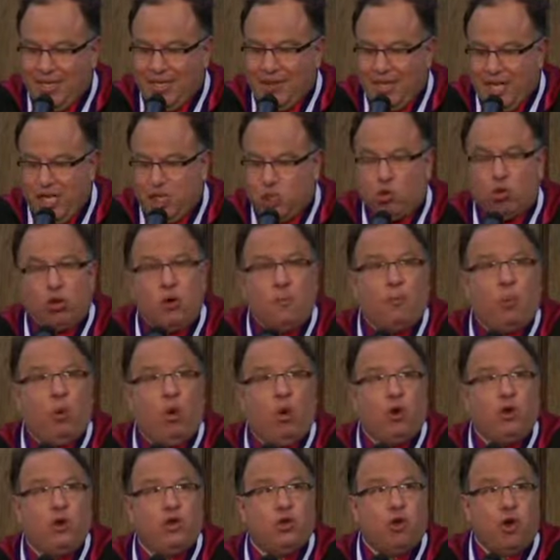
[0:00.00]
These were
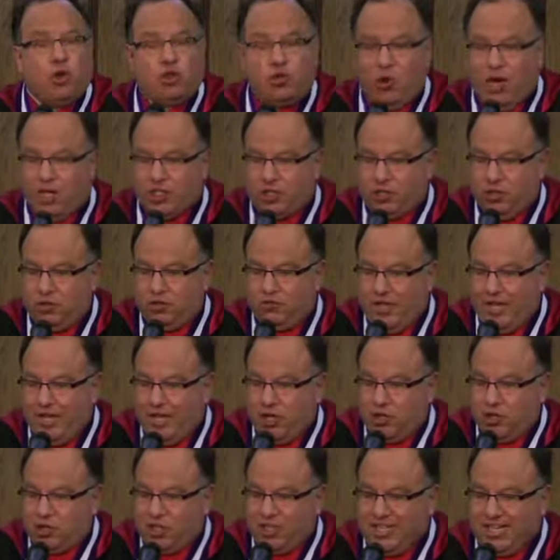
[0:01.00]
important Northwestern
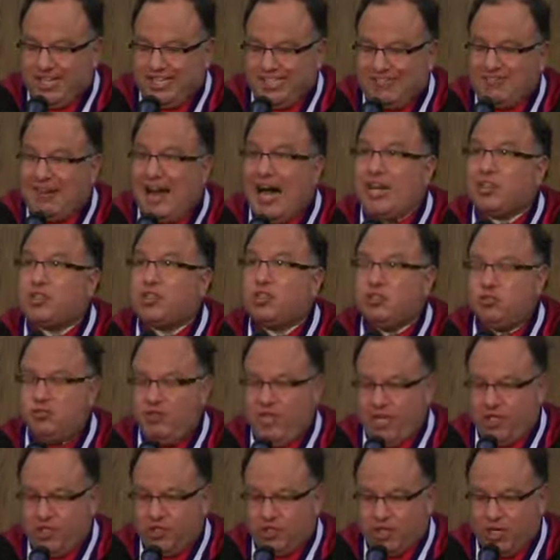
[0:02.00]
leaders and colossal
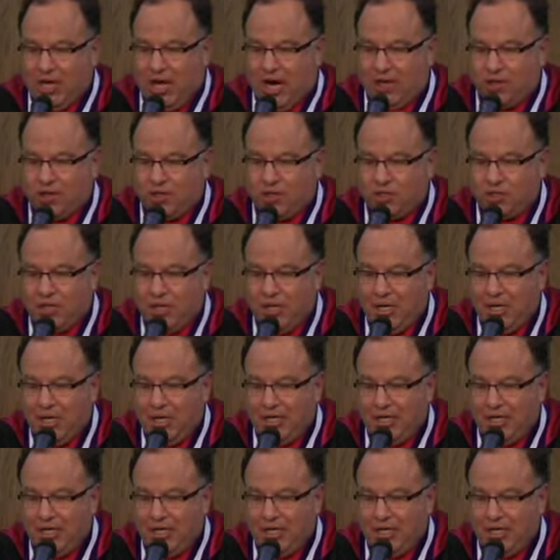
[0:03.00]
legal scholars,